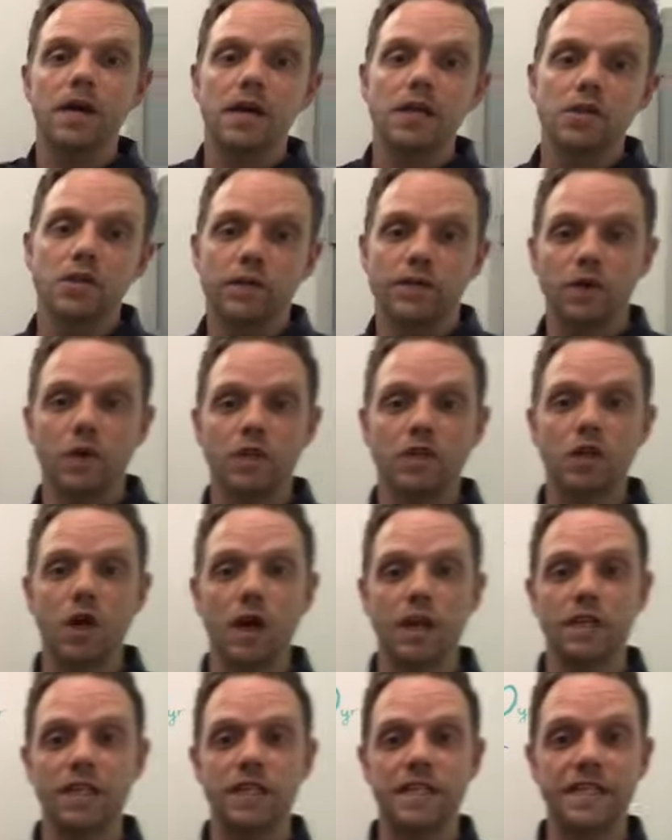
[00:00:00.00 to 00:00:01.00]
So if you can
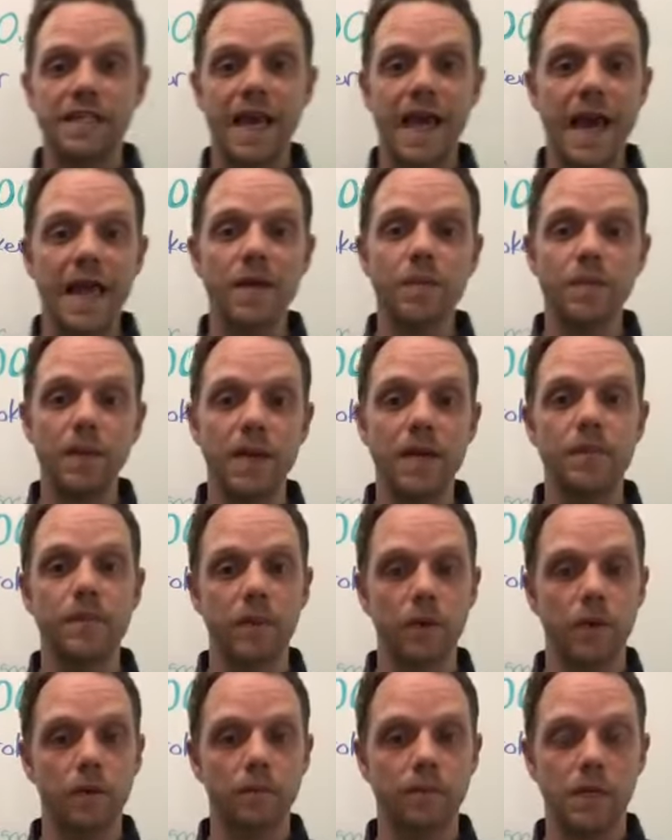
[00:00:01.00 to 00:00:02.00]
talk to 10
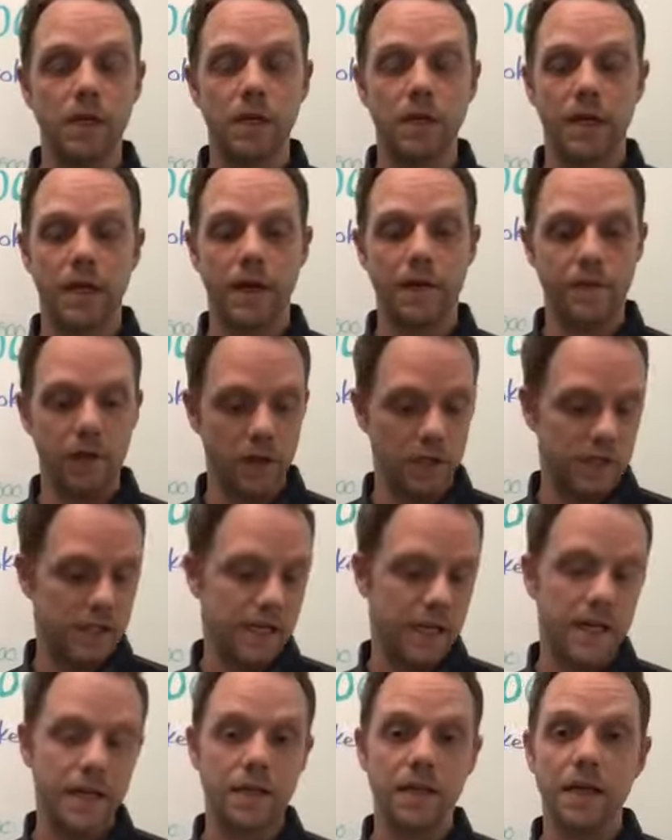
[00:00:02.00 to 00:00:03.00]
people, okay, if you can
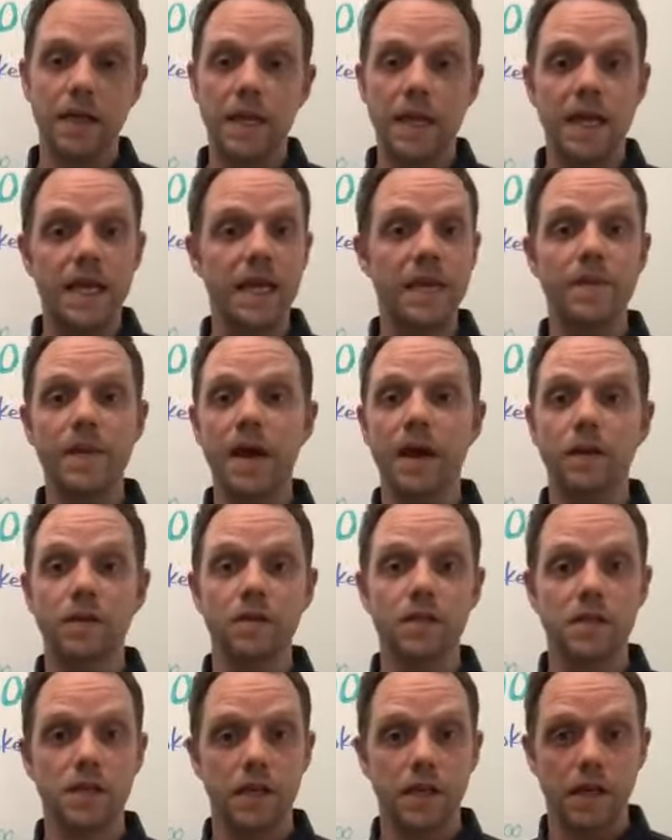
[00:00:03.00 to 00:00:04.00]
send
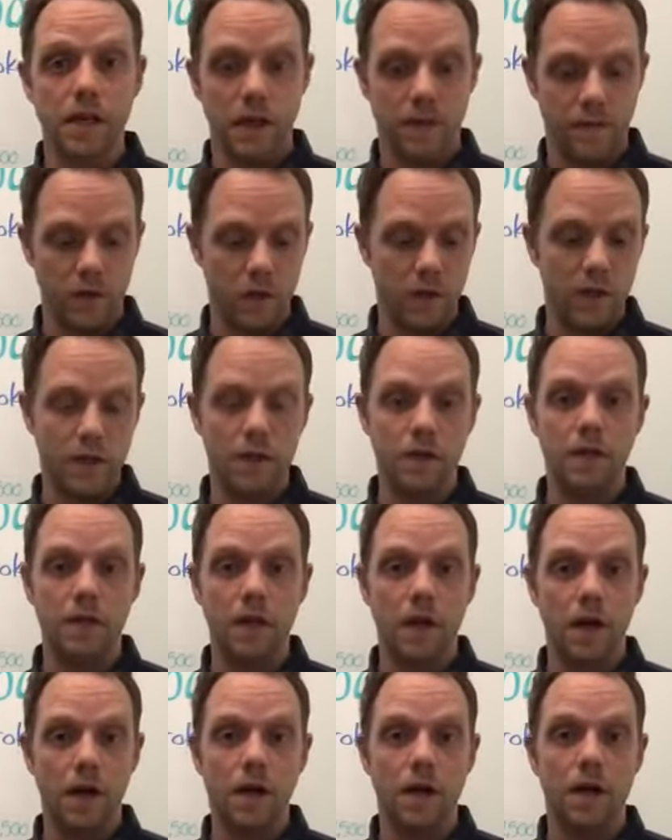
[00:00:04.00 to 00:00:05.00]
emails, if you can
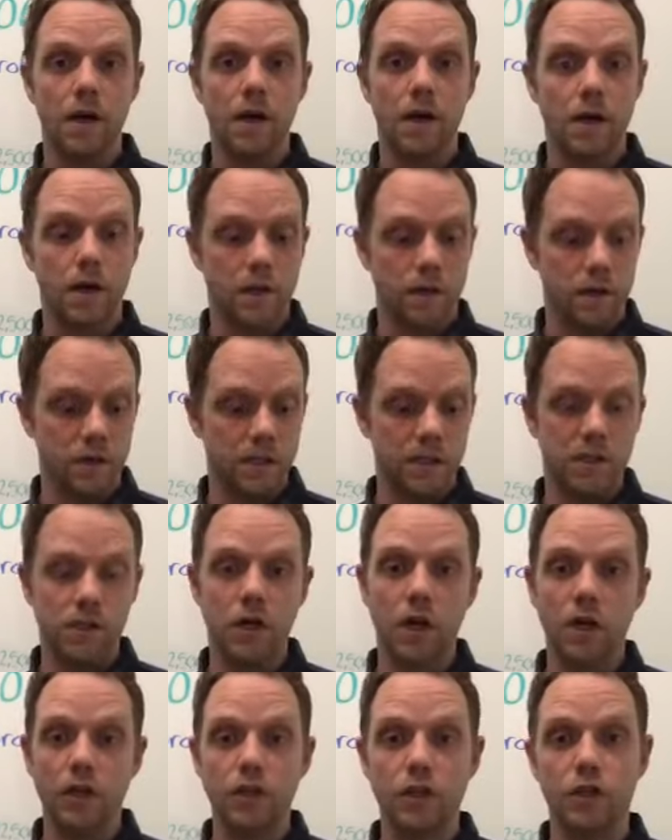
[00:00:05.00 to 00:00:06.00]

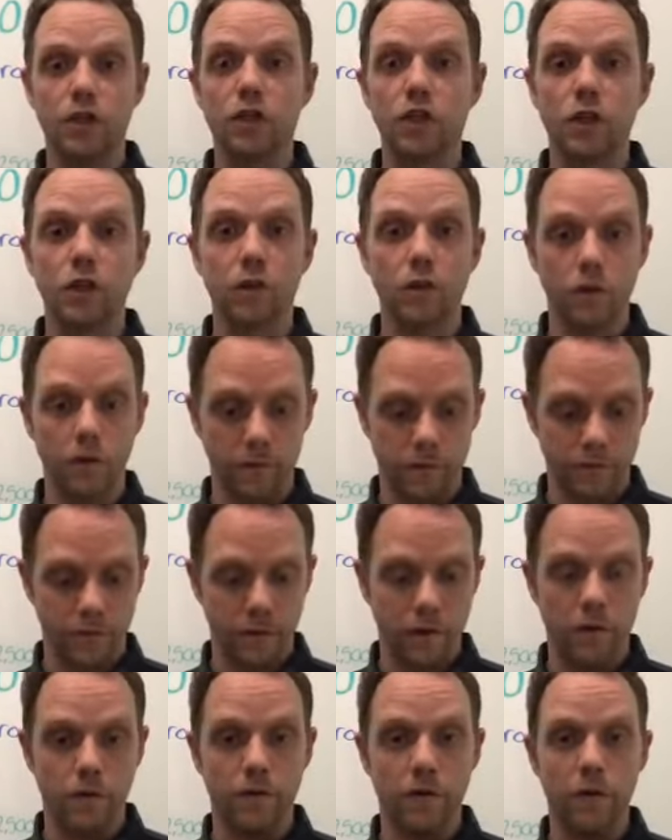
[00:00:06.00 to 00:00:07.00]
talk to your circle
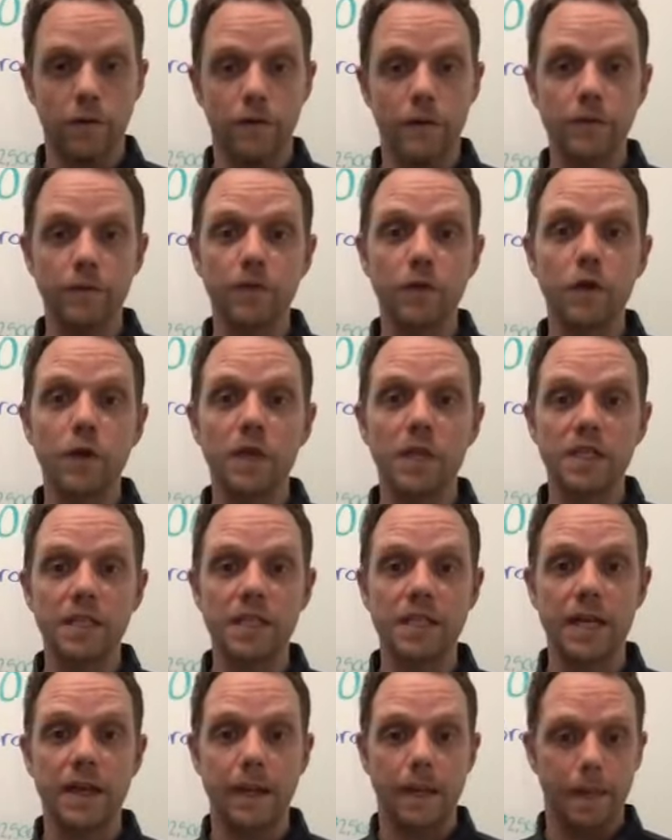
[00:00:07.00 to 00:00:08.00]
of
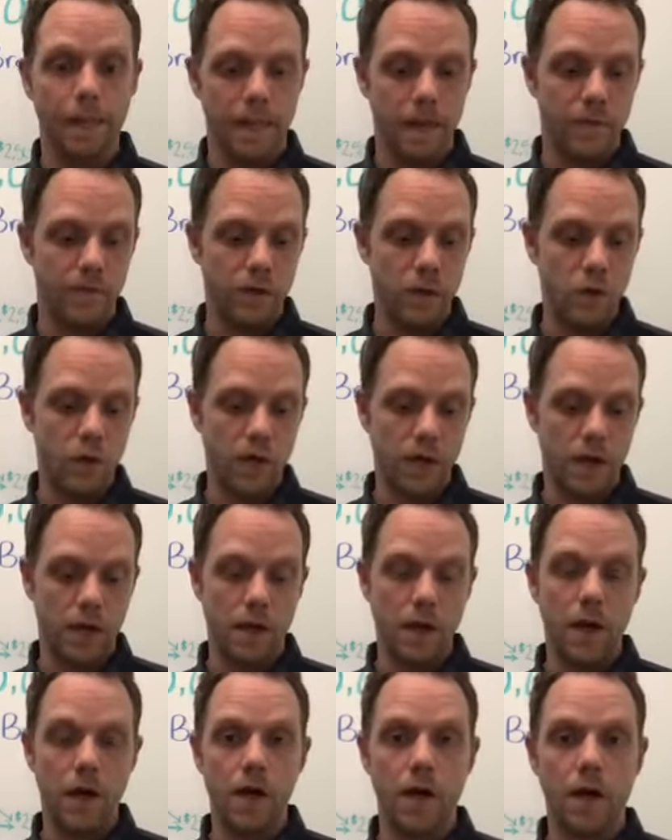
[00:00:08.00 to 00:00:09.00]
influence, if you can,
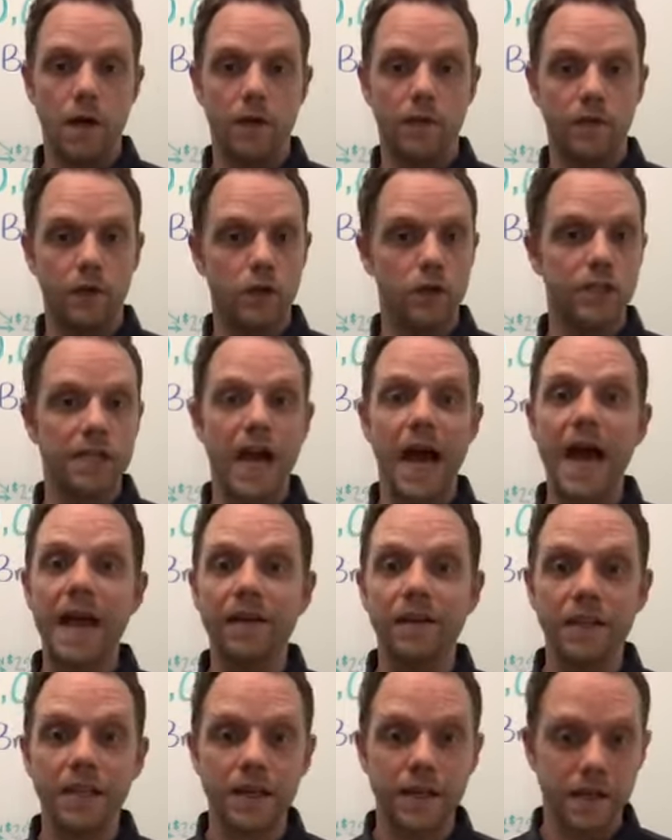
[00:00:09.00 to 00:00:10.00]
if you're
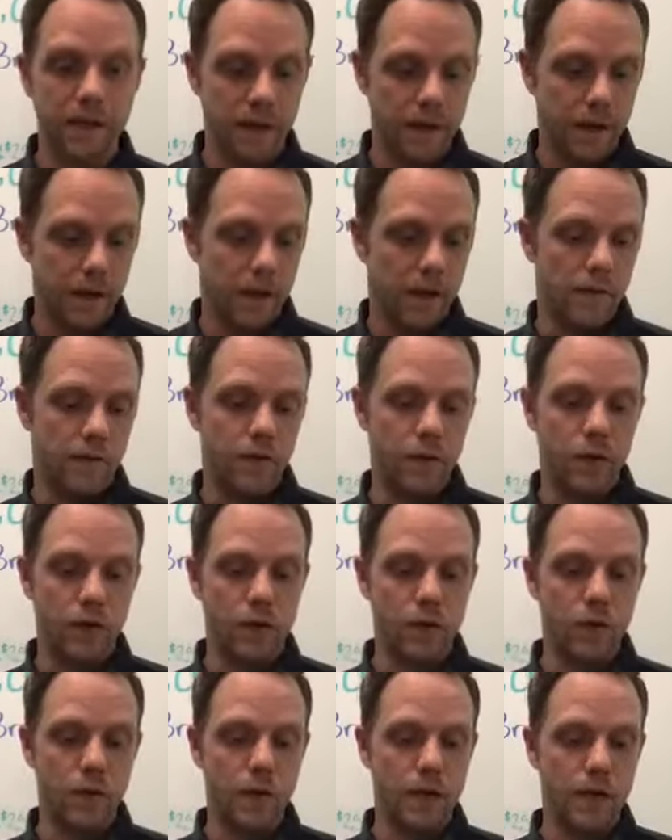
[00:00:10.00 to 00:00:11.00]
dialing, if you're
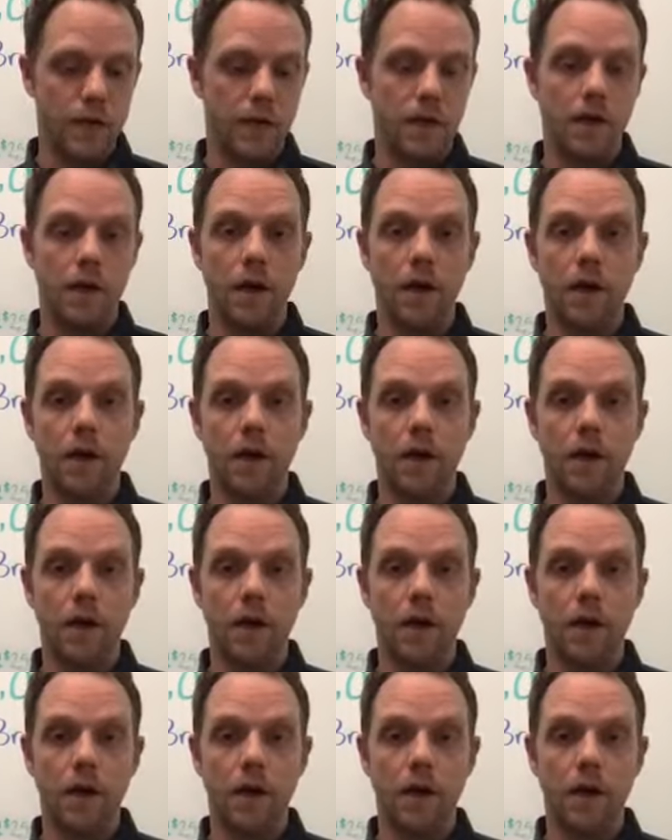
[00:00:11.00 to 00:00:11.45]
doing